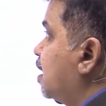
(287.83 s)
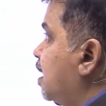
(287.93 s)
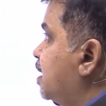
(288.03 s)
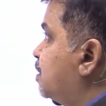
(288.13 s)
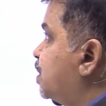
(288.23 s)

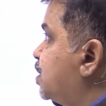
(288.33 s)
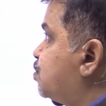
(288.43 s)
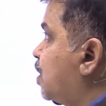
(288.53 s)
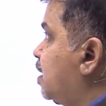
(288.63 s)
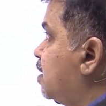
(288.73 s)
And number
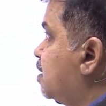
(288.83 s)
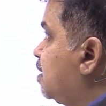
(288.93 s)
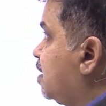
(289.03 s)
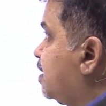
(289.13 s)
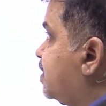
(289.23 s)
12
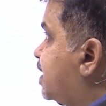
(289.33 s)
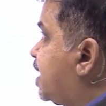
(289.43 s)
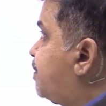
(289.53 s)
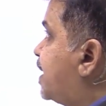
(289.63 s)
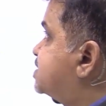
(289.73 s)
the
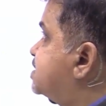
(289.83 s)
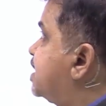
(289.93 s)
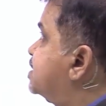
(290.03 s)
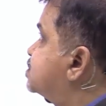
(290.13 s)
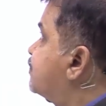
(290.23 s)

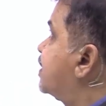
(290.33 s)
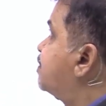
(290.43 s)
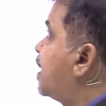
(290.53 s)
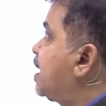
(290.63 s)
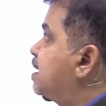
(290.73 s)
capacitance of a
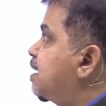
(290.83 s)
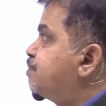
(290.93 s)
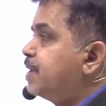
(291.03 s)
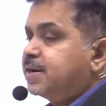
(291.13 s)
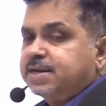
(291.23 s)
parallel
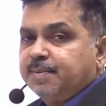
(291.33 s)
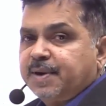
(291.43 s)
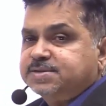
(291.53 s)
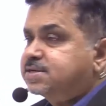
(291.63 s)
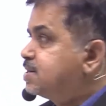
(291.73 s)
plate
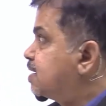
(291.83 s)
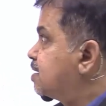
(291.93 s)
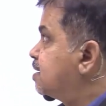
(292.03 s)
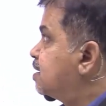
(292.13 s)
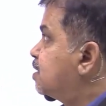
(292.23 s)

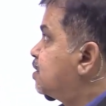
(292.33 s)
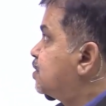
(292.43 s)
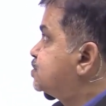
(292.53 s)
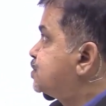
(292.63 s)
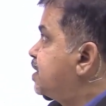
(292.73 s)
capacitor.
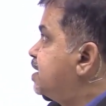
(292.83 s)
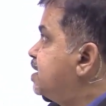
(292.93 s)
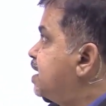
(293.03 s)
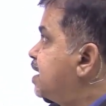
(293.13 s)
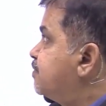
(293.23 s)
So in
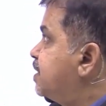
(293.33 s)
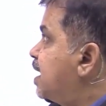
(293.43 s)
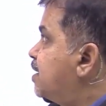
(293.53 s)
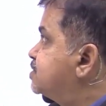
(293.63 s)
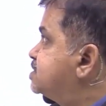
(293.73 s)
here we
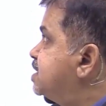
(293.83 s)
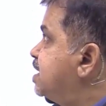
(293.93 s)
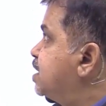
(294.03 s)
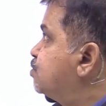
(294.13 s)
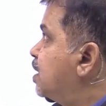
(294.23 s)
have
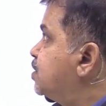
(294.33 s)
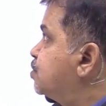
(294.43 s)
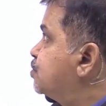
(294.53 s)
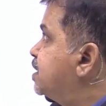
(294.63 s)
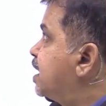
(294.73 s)
C equal
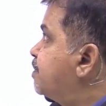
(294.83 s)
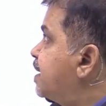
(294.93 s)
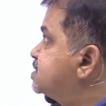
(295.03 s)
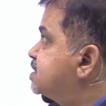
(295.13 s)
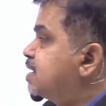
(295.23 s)
to the
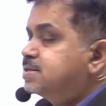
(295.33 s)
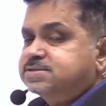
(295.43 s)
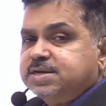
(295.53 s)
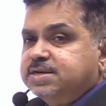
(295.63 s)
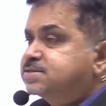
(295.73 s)
capacitance
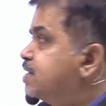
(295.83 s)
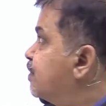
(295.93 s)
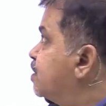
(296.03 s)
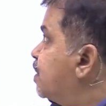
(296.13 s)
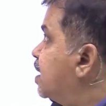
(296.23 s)
C is
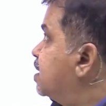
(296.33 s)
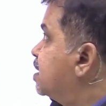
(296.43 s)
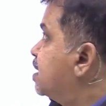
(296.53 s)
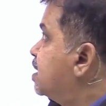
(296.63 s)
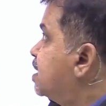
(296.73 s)
given by
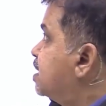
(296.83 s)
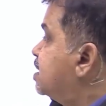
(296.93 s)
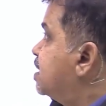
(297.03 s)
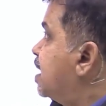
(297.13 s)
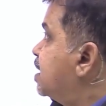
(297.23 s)

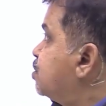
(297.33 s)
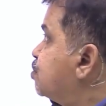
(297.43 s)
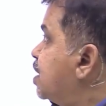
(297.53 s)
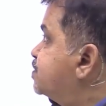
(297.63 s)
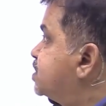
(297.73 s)
A
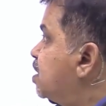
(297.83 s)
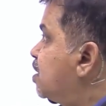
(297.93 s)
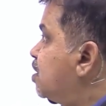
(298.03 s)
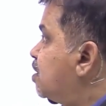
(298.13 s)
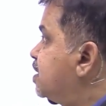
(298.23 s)
into
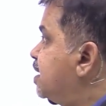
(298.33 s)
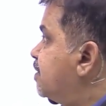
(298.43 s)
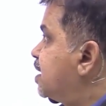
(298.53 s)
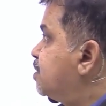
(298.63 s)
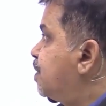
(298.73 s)
epsilon naught
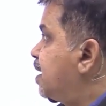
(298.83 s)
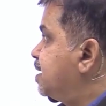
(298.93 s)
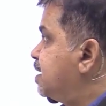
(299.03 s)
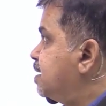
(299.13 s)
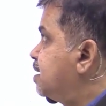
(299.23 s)
divided
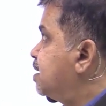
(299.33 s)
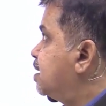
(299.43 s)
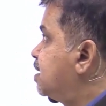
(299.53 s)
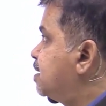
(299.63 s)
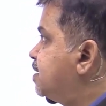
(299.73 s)
by
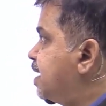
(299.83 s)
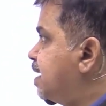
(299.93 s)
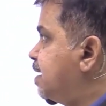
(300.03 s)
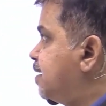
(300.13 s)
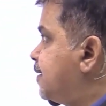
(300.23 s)

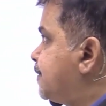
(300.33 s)
D